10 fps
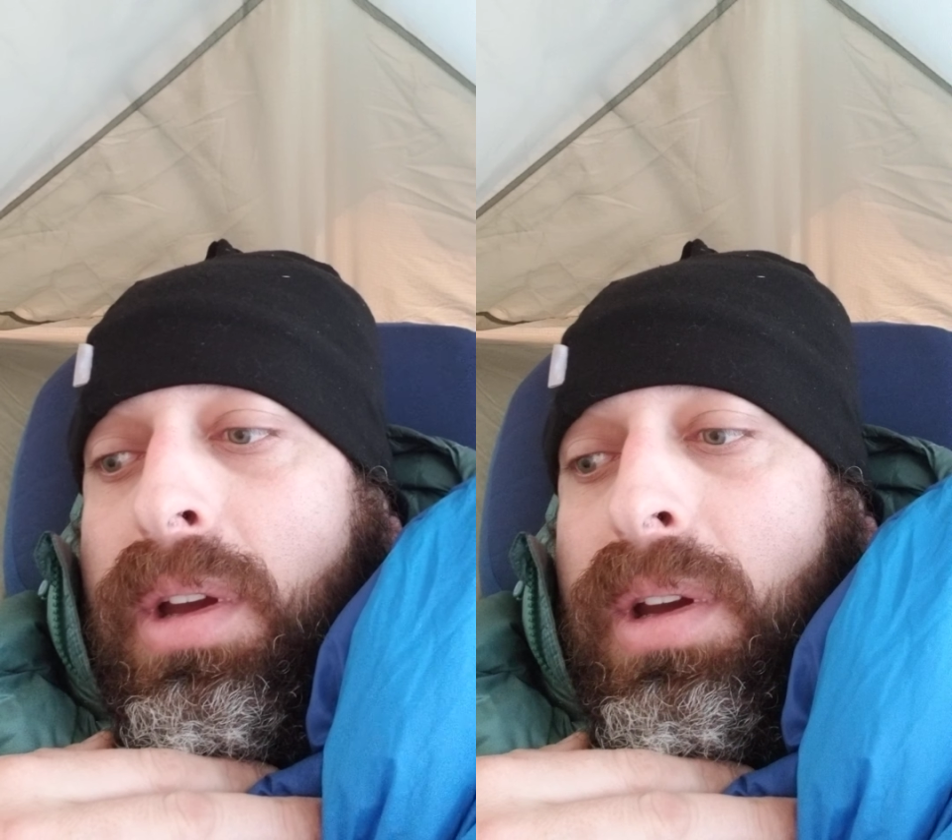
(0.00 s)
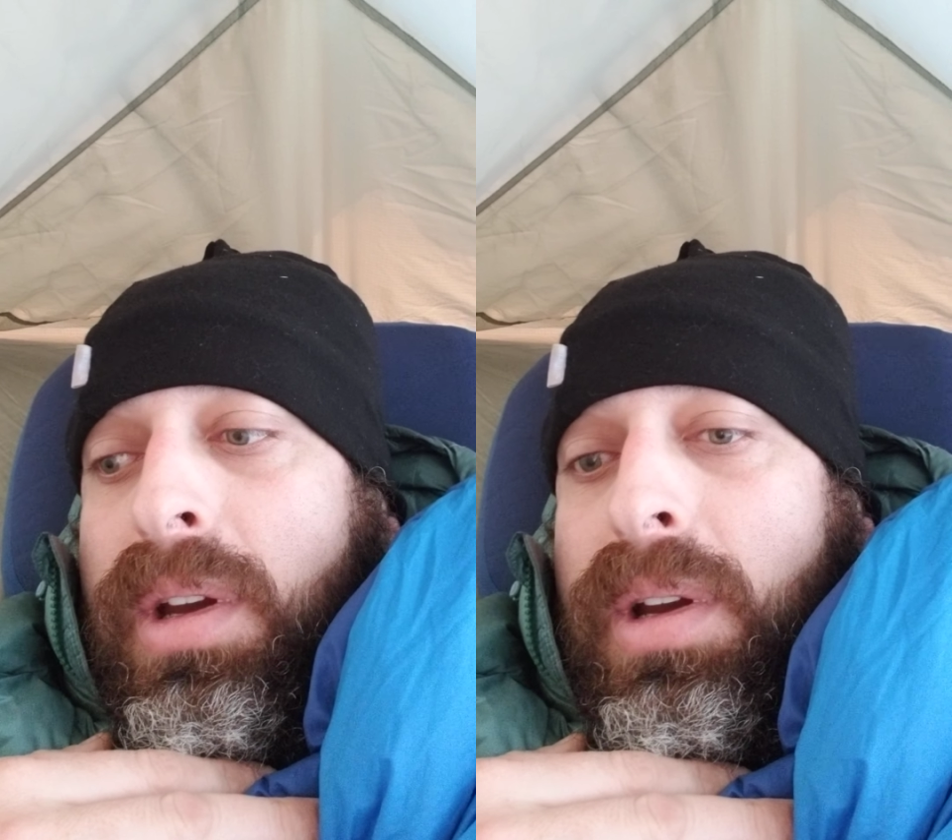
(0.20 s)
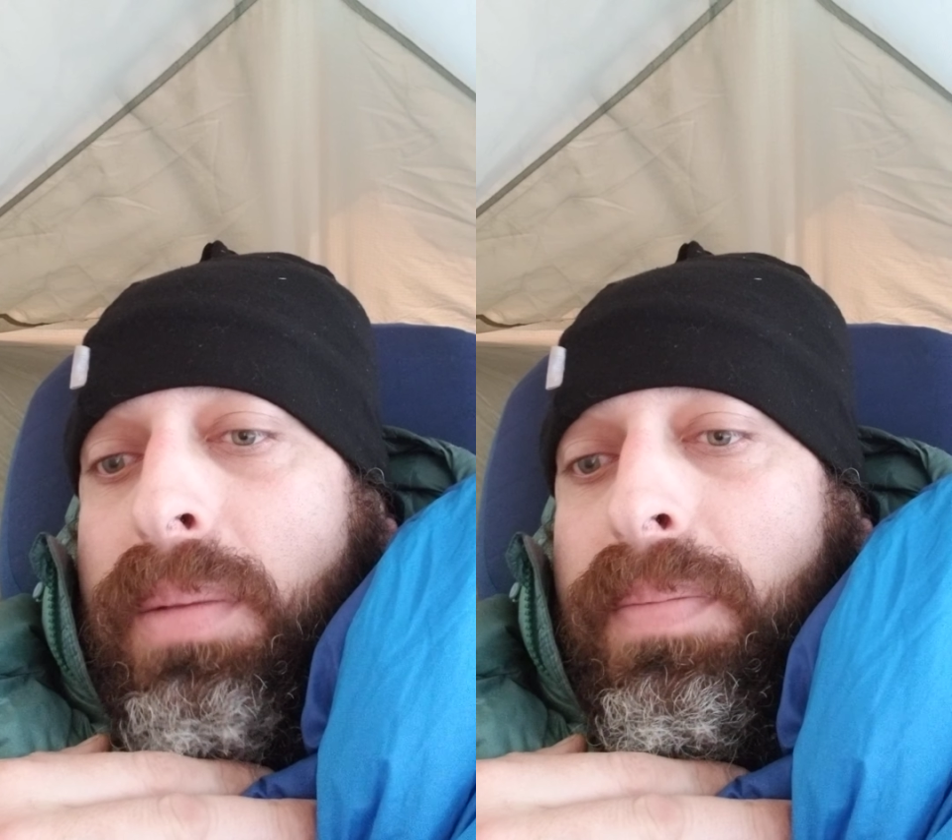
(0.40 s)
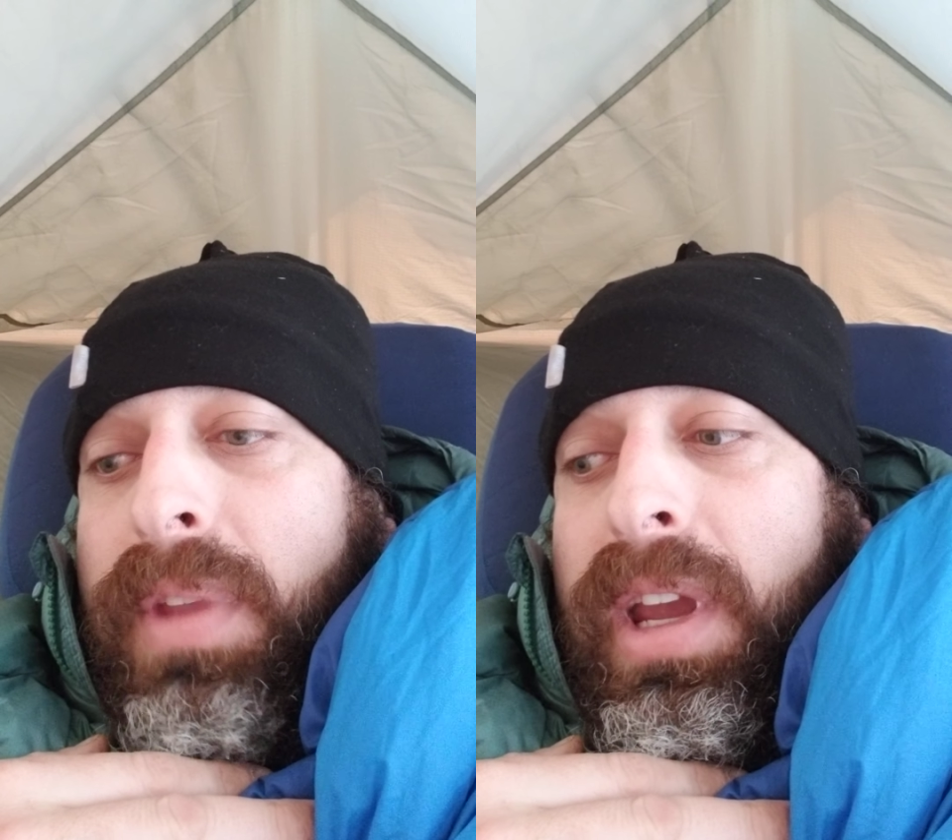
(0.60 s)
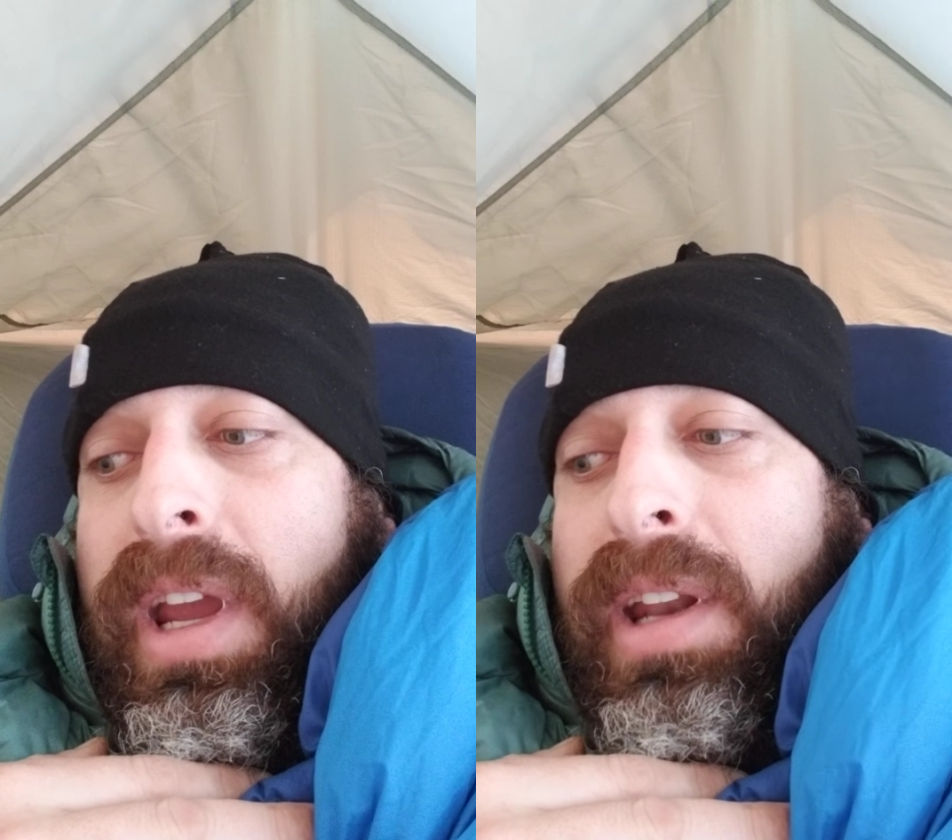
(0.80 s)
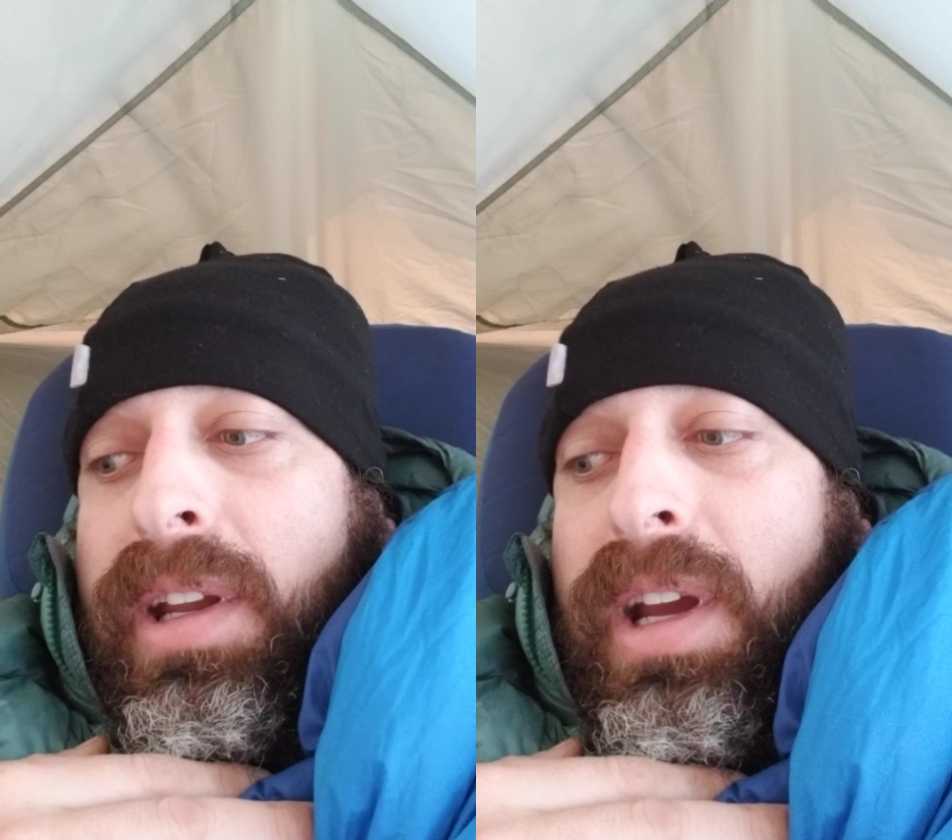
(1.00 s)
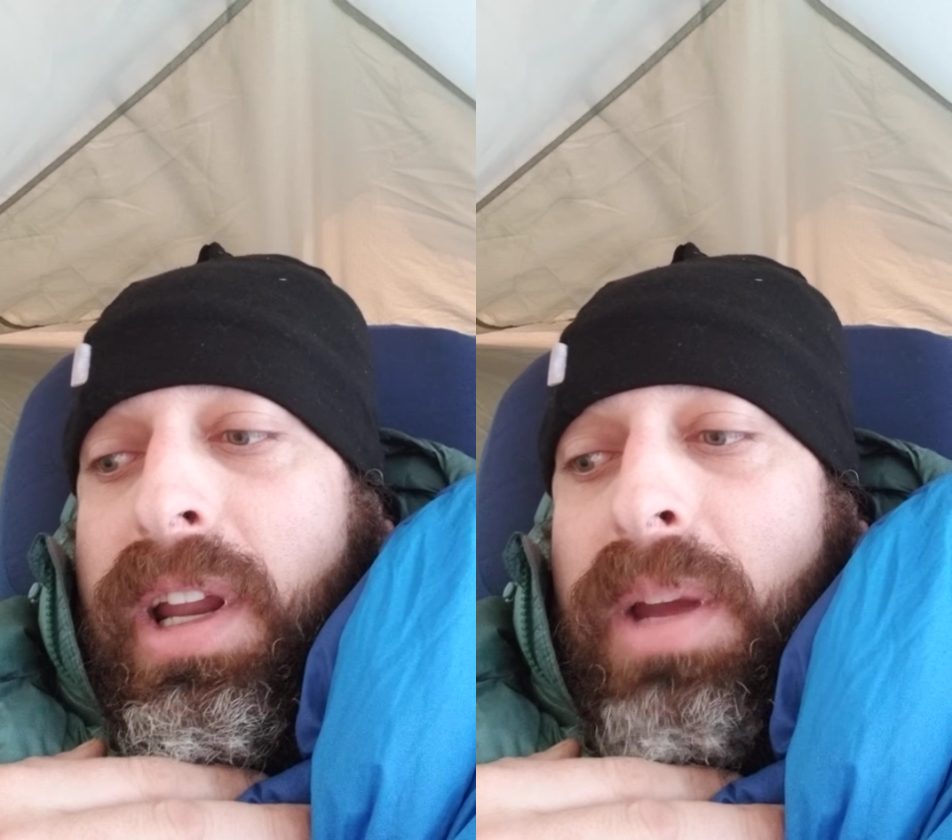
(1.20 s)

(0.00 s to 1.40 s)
I had to kind of